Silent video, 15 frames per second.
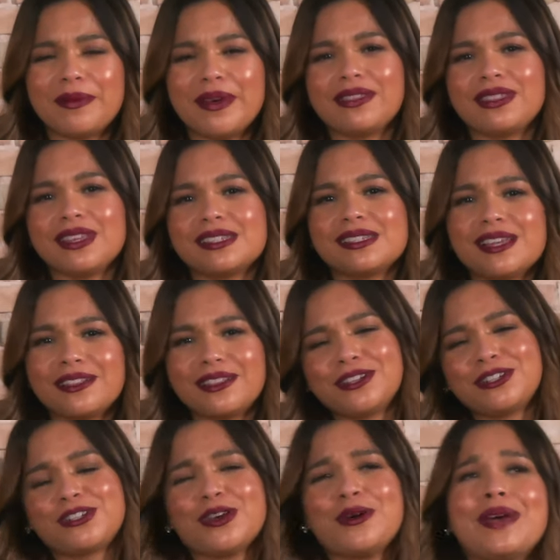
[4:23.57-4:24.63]
about this? Like,
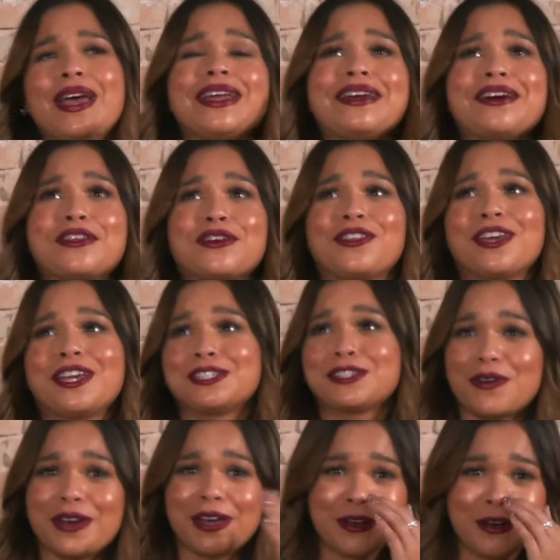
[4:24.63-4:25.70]
there's so many other things
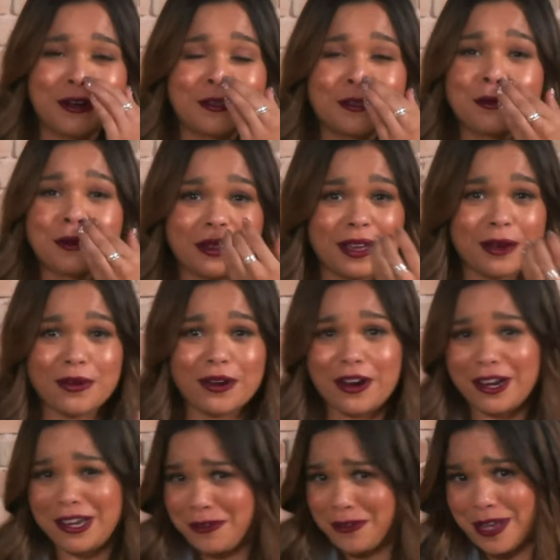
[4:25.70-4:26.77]
exactly. going on in the world that we're
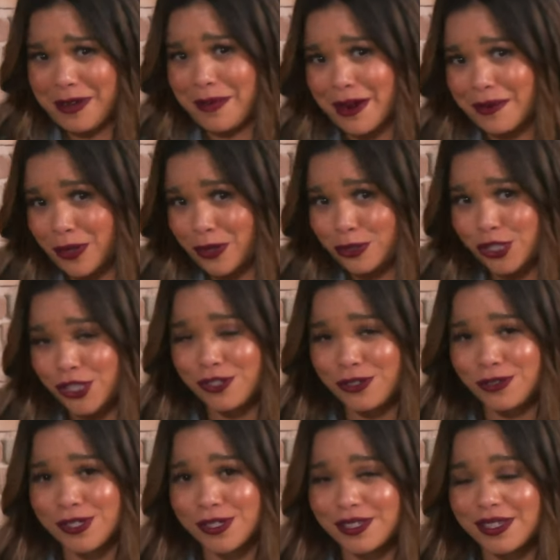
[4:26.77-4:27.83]
arguing about emoji
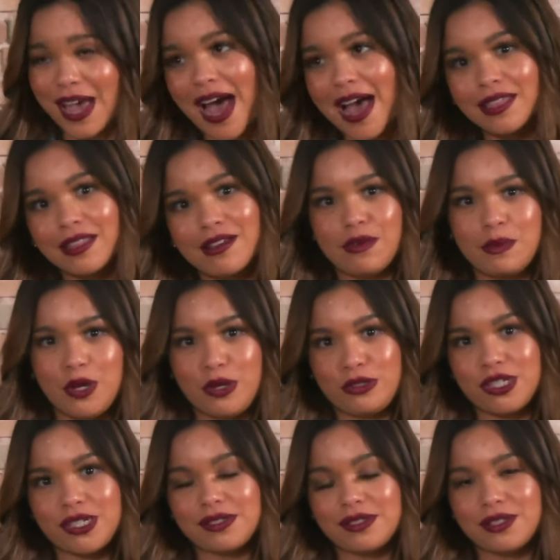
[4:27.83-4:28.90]
uses. I love
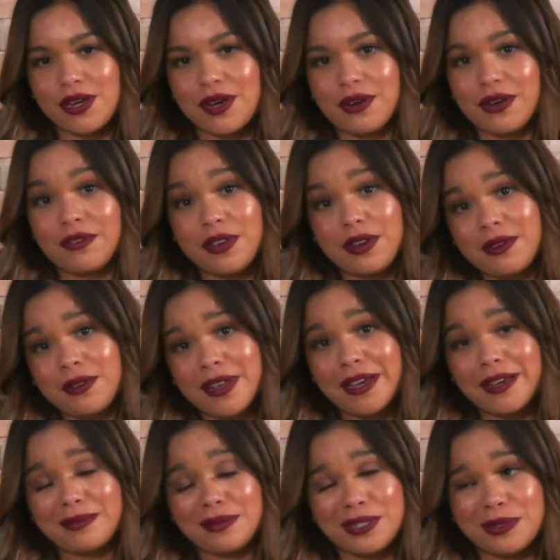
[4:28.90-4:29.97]
emojis, so if you don't like them,